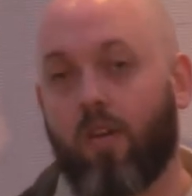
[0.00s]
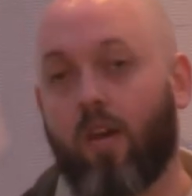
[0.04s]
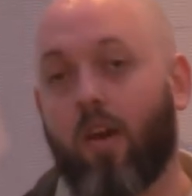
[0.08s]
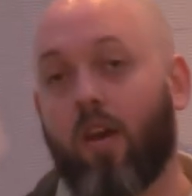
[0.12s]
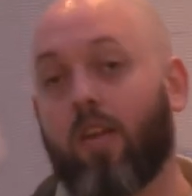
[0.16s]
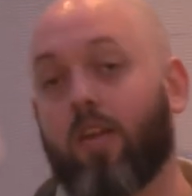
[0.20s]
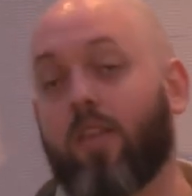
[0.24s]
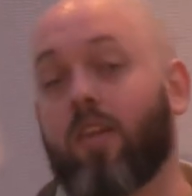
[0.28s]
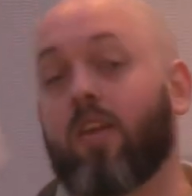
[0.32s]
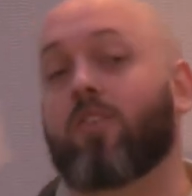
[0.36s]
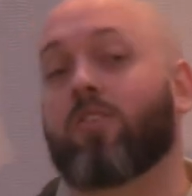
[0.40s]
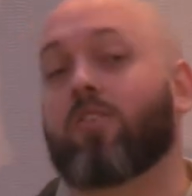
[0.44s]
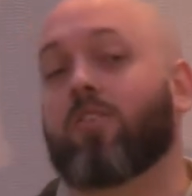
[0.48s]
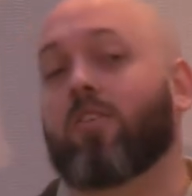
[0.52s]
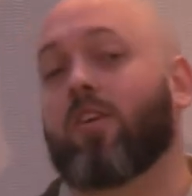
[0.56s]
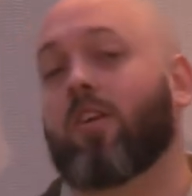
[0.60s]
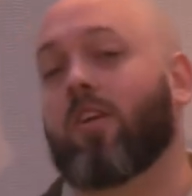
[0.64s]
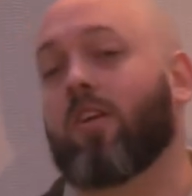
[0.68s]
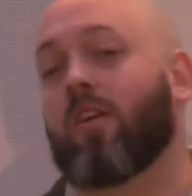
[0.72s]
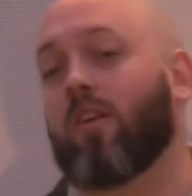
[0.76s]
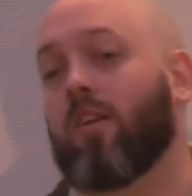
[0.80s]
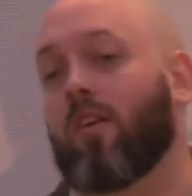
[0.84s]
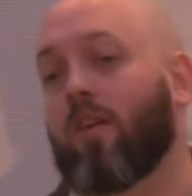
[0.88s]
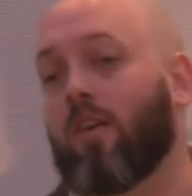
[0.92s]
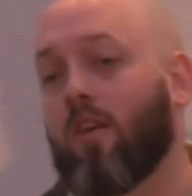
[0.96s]

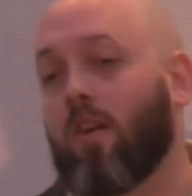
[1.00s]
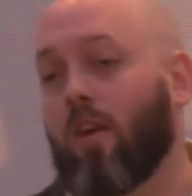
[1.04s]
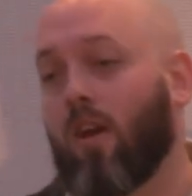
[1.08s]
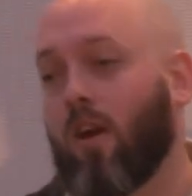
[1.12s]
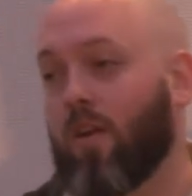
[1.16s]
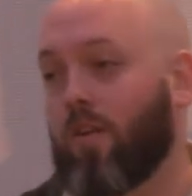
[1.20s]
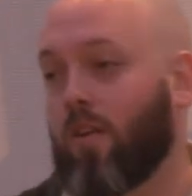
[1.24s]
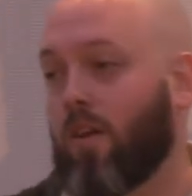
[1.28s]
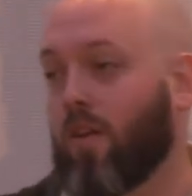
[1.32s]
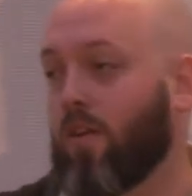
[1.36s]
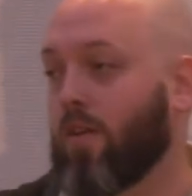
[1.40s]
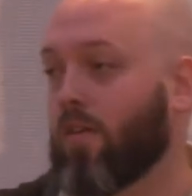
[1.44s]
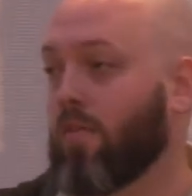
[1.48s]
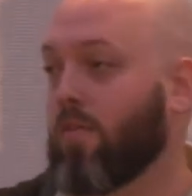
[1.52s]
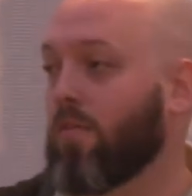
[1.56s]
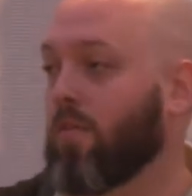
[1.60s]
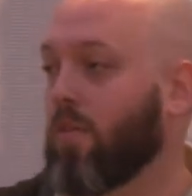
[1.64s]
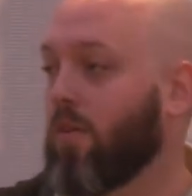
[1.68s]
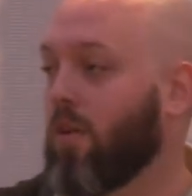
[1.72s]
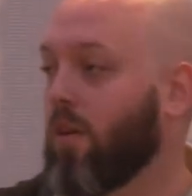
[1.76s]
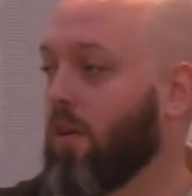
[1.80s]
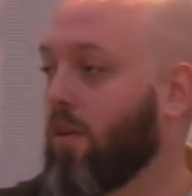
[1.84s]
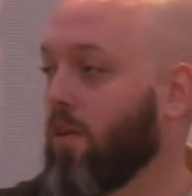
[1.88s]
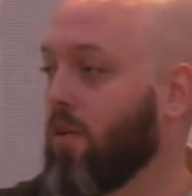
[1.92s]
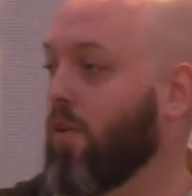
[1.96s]
Additionally, another
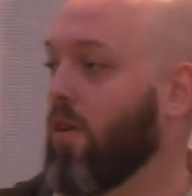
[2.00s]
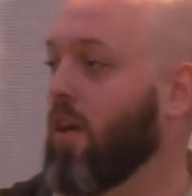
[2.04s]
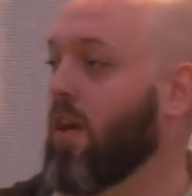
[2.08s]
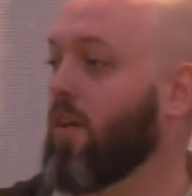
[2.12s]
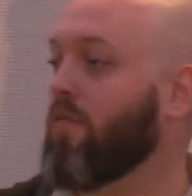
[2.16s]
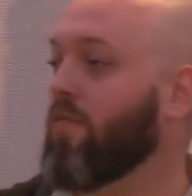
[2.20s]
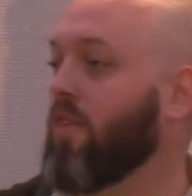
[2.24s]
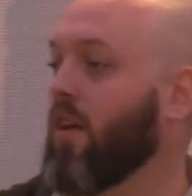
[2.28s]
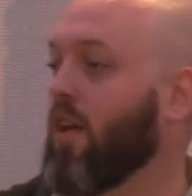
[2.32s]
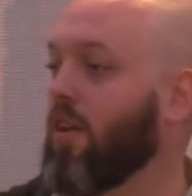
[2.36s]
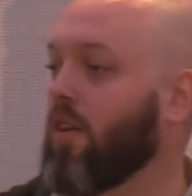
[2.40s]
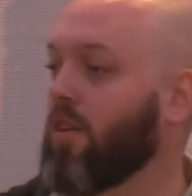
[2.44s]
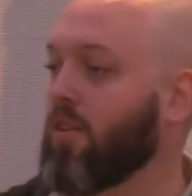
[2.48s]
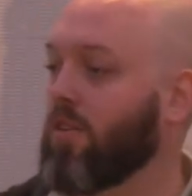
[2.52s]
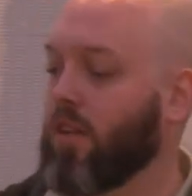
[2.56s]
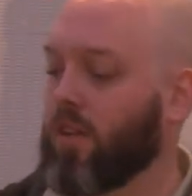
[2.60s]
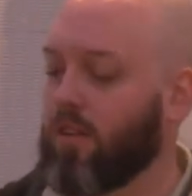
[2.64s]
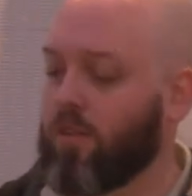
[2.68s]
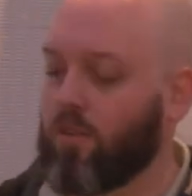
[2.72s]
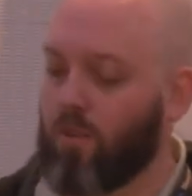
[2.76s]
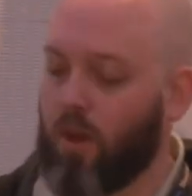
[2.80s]
hurdle I found is like,